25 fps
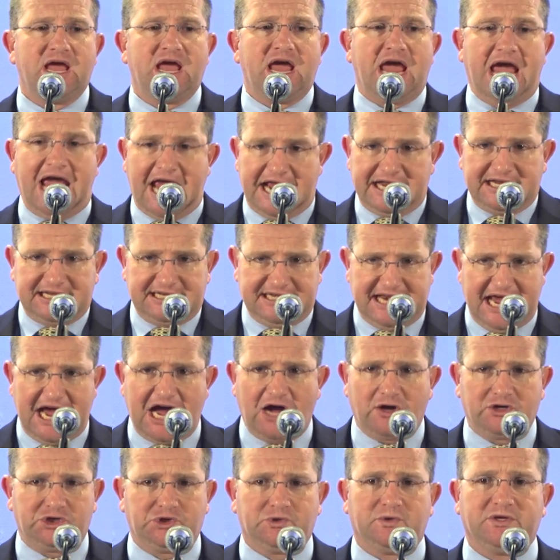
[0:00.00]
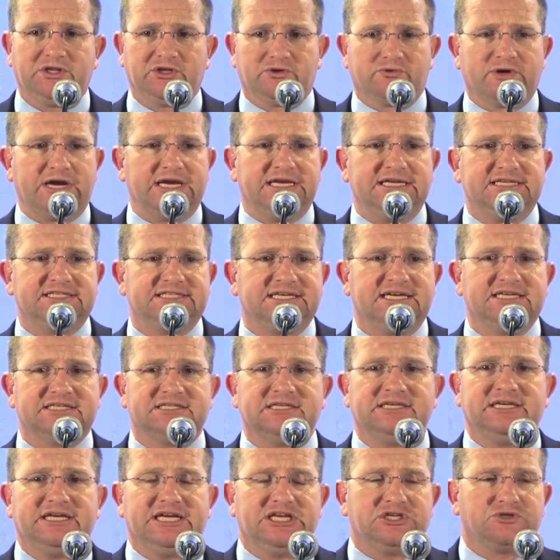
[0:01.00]
and now during the rainy
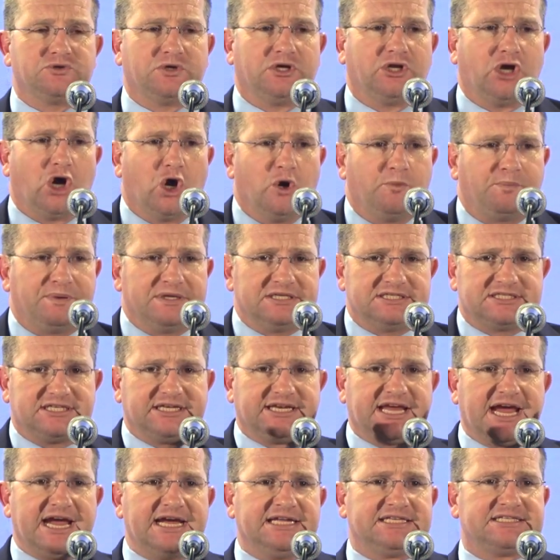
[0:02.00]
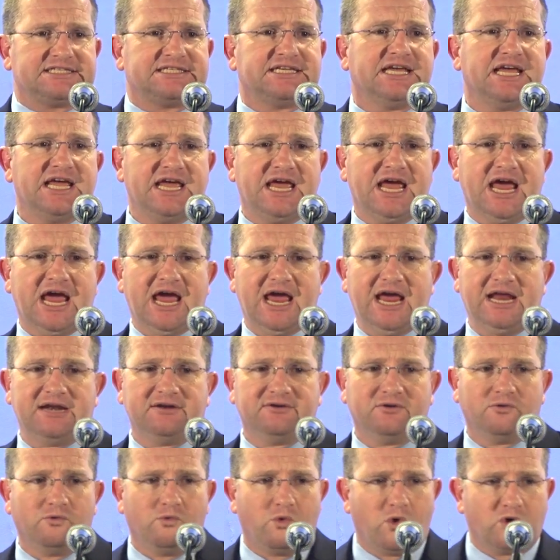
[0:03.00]
season, Israel opens the gates
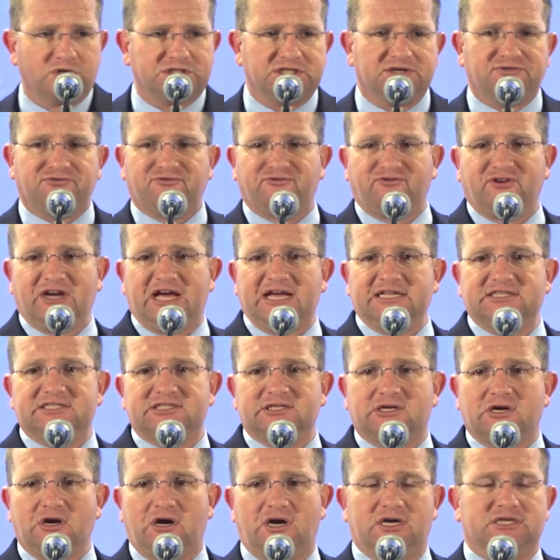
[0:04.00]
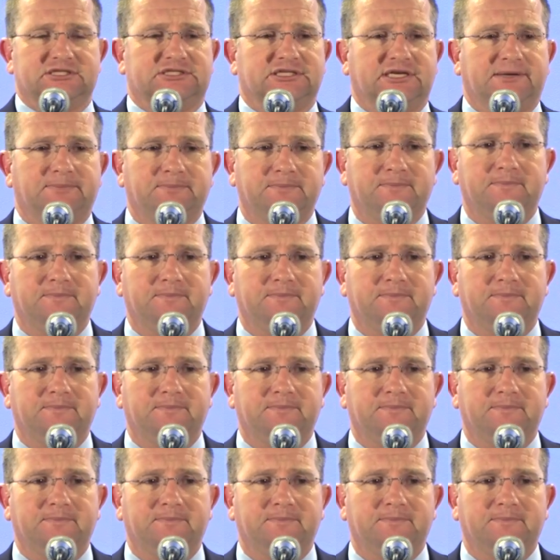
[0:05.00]
and water floods Gaza.